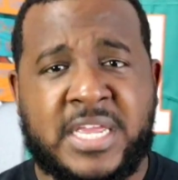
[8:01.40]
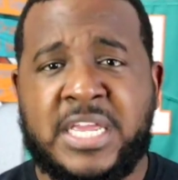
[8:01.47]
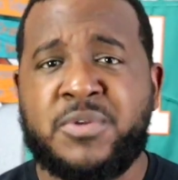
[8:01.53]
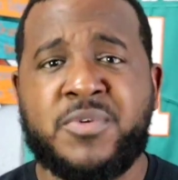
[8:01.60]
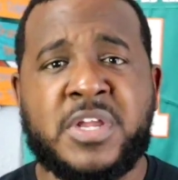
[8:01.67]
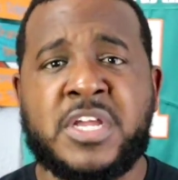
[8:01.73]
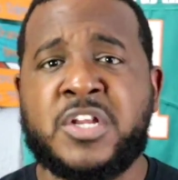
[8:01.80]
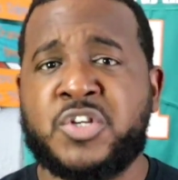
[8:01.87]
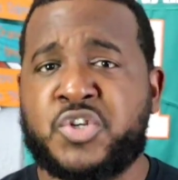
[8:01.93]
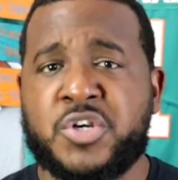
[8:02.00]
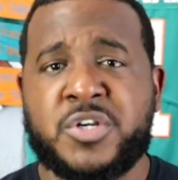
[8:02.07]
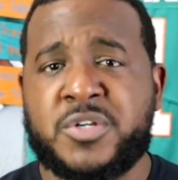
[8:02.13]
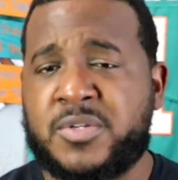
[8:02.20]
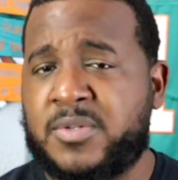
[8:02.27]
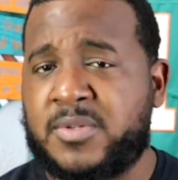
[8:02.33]
He
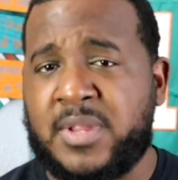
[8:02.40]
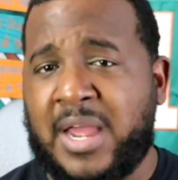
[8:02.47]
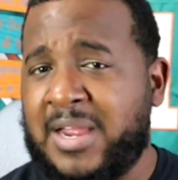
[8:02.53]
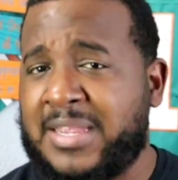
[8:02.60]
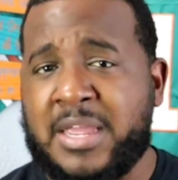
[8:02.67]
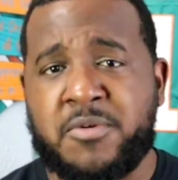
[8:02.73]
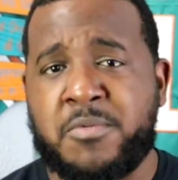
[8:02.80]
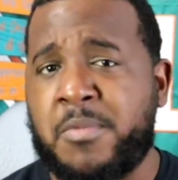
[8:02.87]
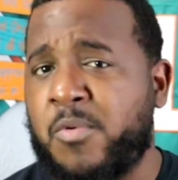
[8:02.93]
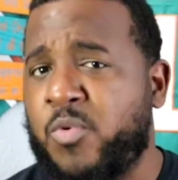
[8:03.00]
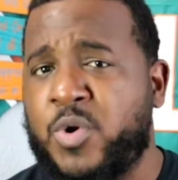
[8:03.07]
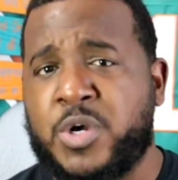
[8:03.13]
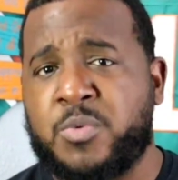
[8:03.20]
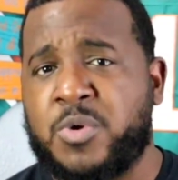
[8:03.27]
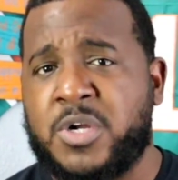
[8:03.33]
re-injured, I can't remember
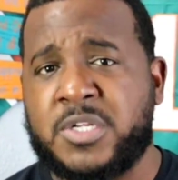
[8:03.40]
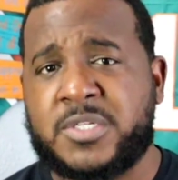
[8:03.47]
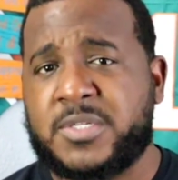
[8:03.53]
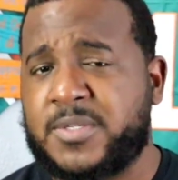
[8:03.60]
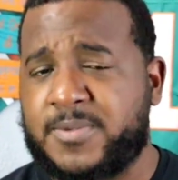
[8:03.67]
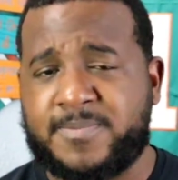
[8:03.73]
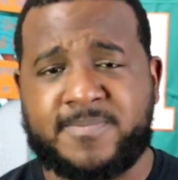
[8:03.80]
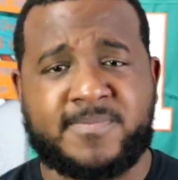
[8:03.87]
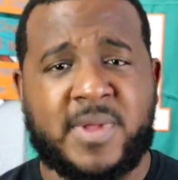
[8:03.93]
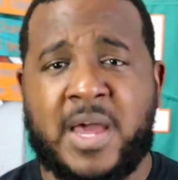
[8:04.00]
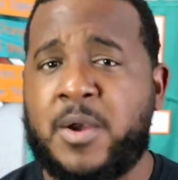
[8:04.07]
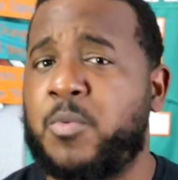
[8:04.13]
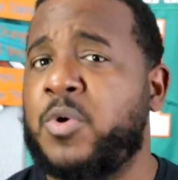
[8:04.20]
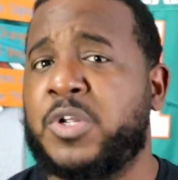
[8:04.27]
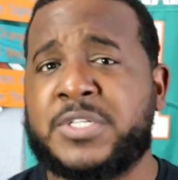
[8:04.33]
what it was.
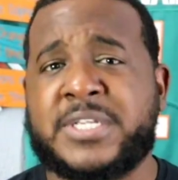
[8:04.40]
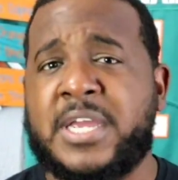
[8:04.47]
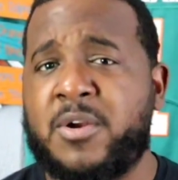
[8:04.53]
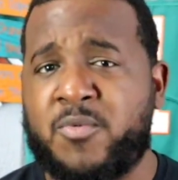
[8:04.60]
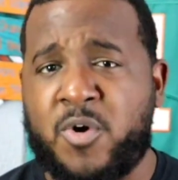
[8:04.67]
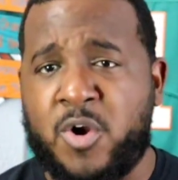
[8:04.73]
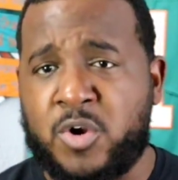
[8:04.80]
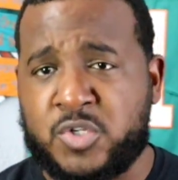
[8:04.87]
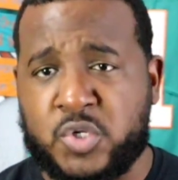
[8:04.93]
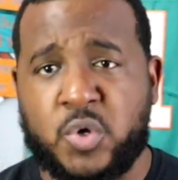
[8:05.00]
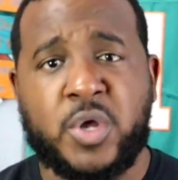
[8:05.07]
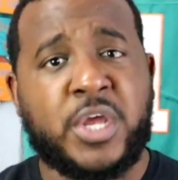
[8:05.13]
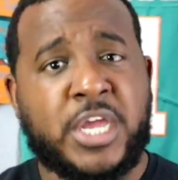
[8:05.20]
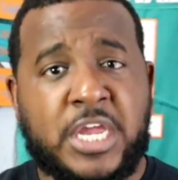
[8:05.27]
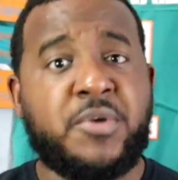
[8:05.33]
I don't want to say it wrong.
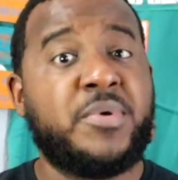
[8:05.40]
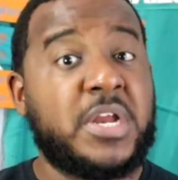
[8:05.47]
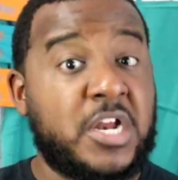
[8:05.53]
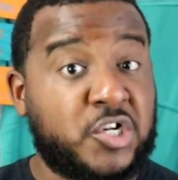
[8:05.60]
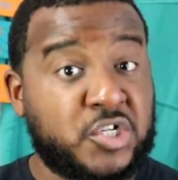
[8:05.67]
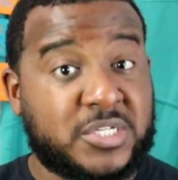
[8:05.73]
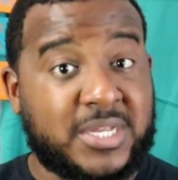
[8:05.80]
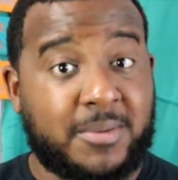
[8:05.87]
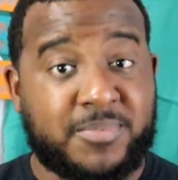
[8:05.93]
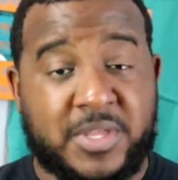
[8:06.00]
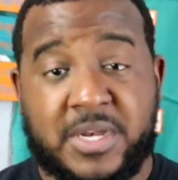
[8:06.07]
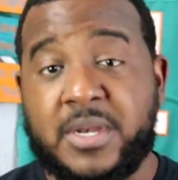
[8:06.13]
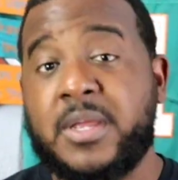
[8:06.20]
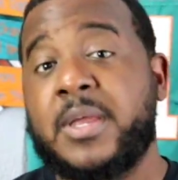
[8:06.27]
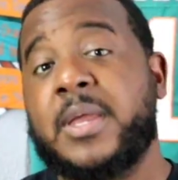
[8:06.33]
So he re-injured
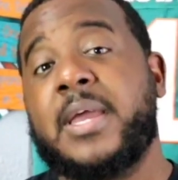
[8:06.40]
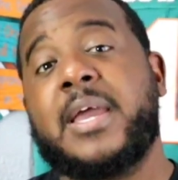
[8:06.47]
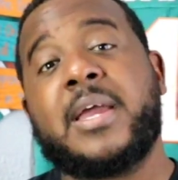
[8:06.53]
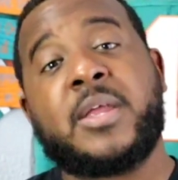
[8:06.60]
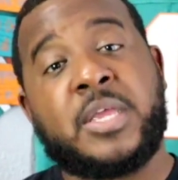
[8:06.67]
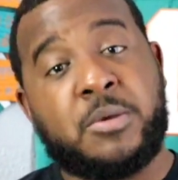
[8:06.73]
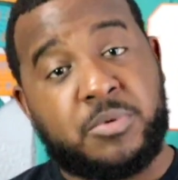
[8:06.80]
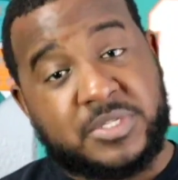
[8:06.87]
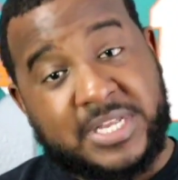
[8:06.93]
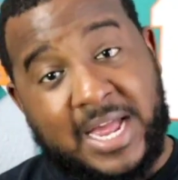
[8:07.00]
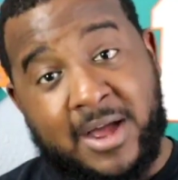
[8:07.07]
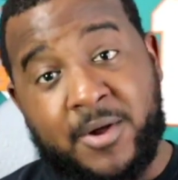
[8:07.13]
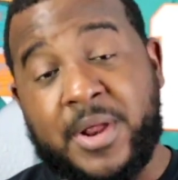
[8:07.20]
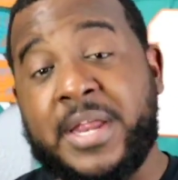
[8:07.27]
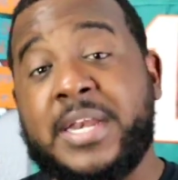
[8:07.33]
something. He was
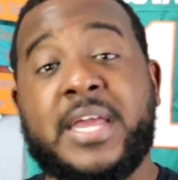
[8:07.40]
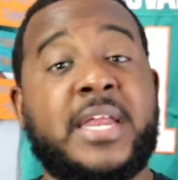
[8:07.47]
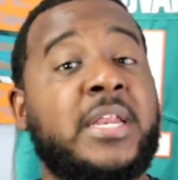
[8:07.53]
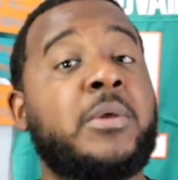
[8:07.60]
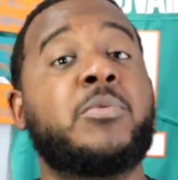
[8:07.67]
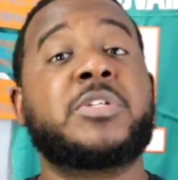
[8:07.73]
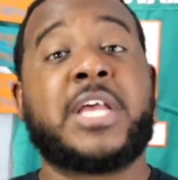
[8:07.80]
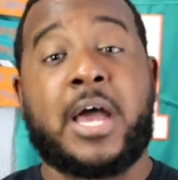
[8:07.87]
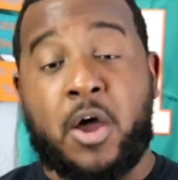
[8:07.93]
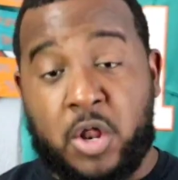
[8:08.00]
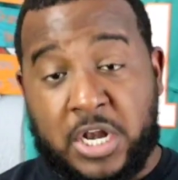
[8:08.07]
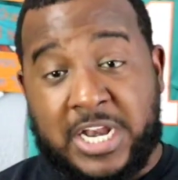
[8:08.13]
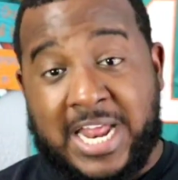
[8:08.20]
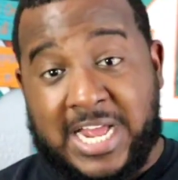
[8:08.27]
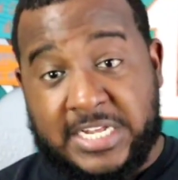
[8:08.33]
out, and then he was out
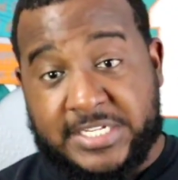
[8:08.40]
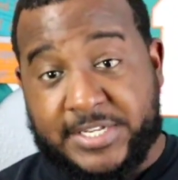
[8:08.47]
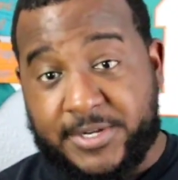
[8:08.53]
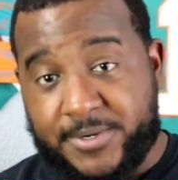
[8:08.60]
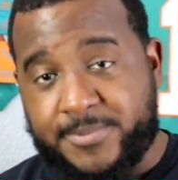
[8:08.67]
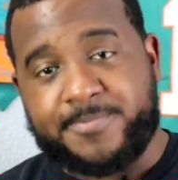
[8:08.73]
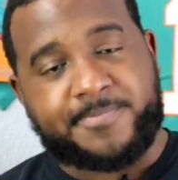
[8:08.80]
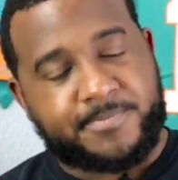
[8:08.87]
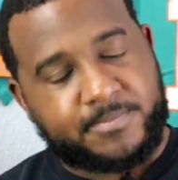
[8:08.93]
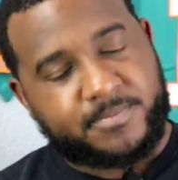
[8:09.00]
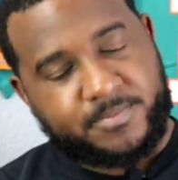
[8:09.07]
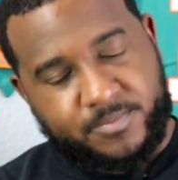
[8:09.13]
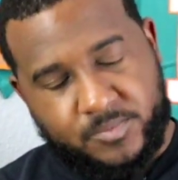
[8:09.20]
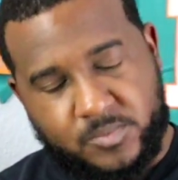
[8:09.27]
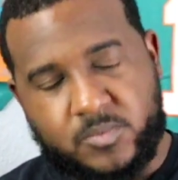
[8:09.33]
all of last year.
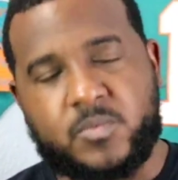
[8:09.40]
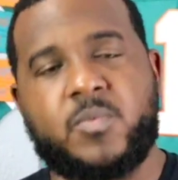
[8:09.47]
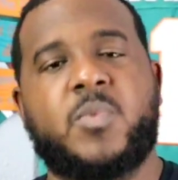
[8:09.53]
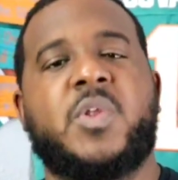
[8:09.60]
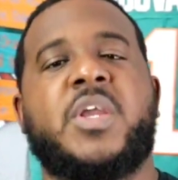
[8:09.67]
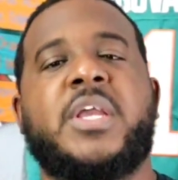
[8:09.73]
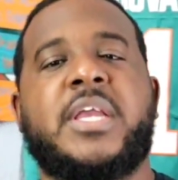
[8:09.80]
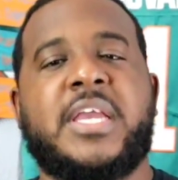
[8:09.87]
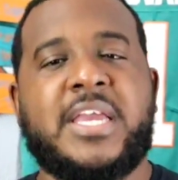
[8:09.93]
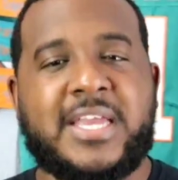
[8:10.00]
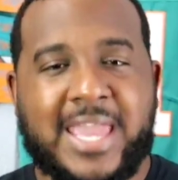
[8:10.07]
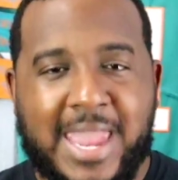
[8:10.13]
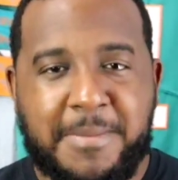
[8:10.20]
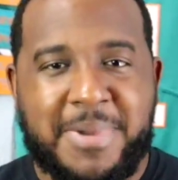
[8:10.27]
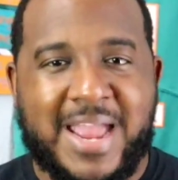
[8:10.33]
He
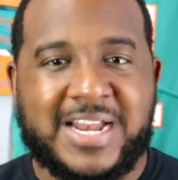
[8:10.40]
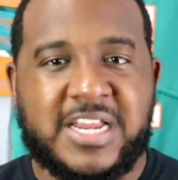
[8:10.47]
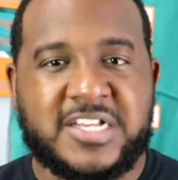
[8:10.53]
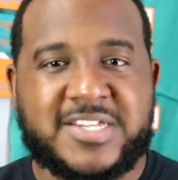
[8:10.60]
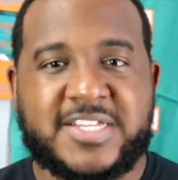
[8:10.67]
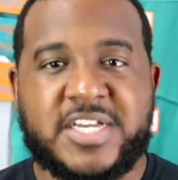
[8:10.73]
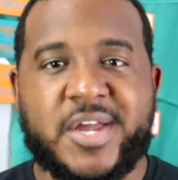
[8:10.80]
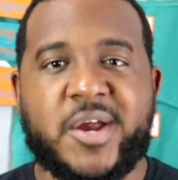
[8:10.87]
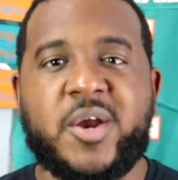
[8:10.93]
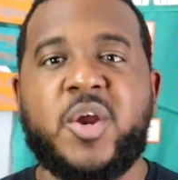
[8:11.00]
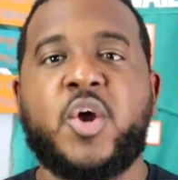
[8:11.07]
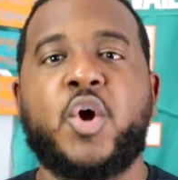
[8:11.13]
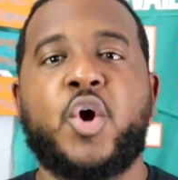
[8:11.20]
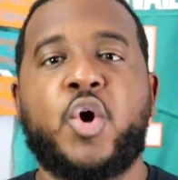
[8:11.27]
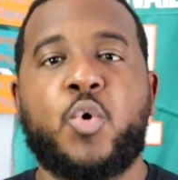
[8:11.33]
came back this year
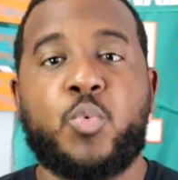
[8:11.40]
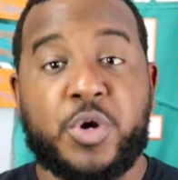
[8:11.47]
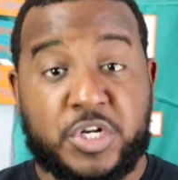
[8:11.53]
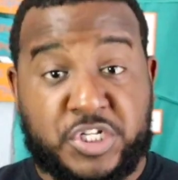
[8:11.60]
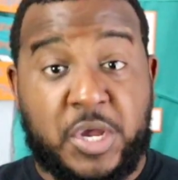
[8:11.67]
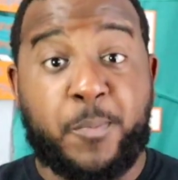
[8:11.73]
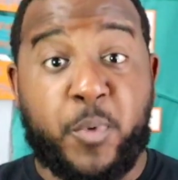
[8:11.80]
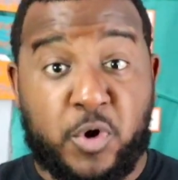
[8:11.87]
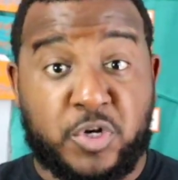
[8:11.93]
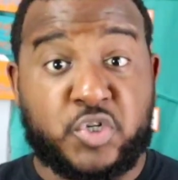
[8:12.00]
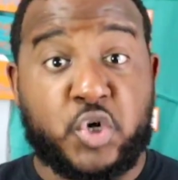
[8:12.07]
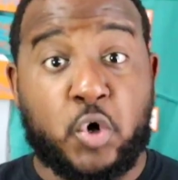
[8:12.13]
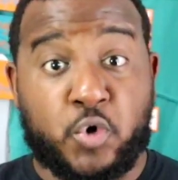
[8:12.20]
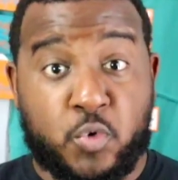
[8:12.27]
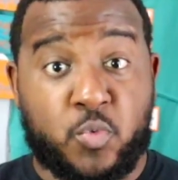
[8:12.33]
with a chip on his
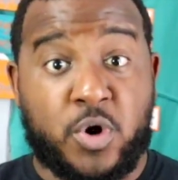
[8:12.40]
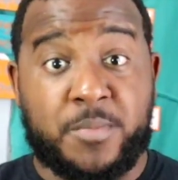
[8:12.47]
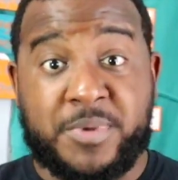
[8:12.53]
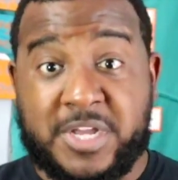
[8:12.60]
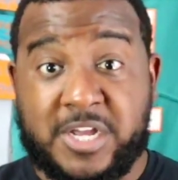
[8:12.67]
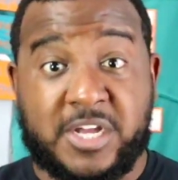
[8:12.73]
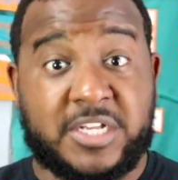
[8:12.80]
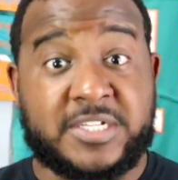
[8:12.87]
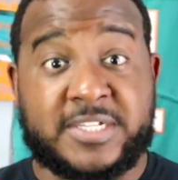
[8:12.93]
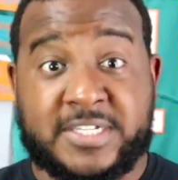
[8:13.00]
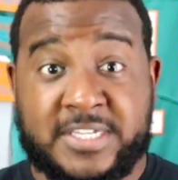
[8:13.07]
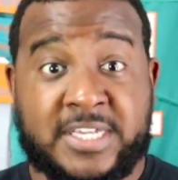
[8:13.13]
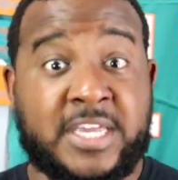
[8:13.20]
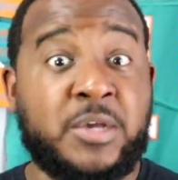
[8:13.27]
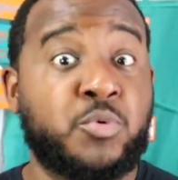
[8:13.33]
shoulder, one,
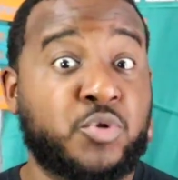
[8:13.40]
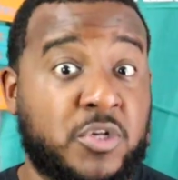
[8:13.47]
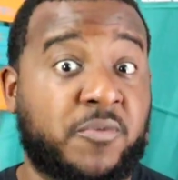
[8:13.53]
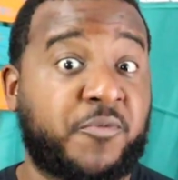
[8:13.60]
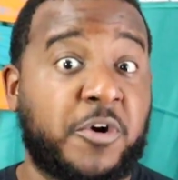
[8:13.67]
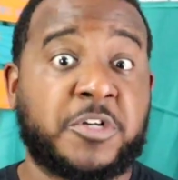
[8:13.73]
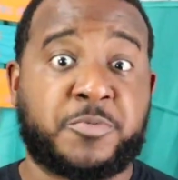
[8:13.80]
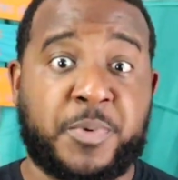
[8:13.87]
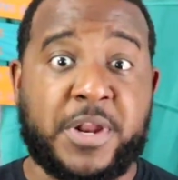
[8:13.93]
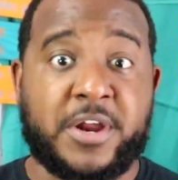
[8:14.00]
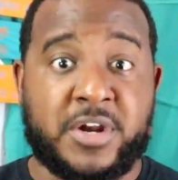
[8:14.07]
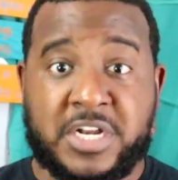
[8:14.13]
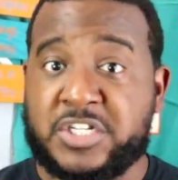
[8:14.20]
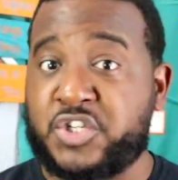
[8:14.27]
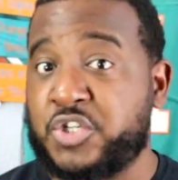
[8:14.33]
because he was a fringe
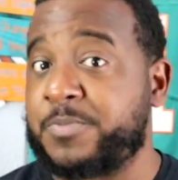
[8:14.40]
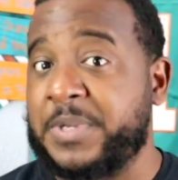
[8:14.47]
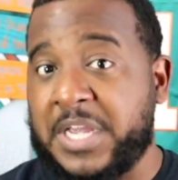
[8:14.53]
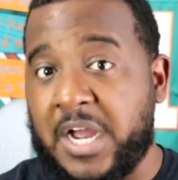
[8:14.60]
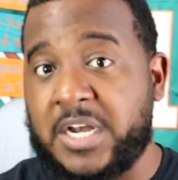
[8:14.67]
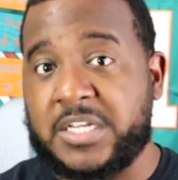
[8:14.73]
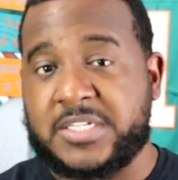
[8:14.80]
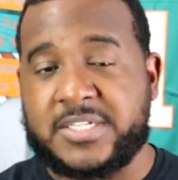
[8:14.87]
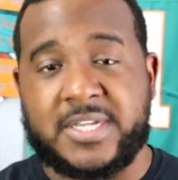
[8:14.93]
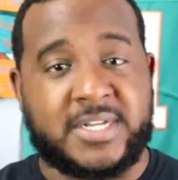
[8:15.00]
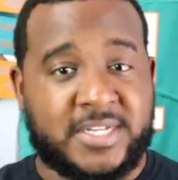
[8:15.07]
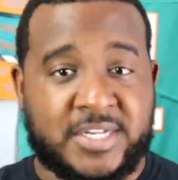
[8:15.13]
player. Let's just be honest.